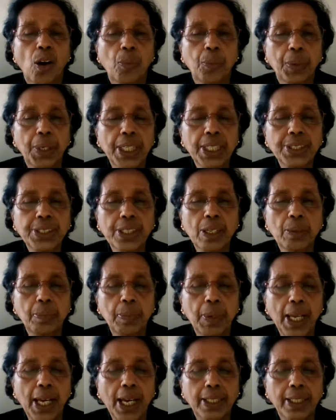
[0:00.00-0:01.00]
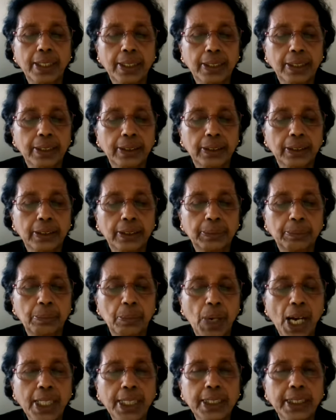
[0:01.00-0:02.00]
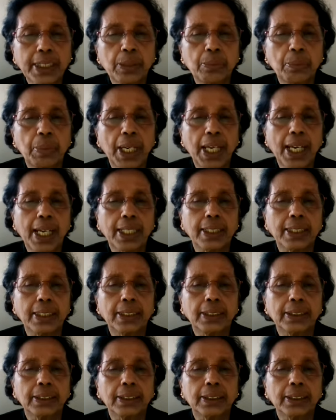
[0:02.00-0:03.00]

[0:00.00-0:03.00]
operational plan, marketing plan,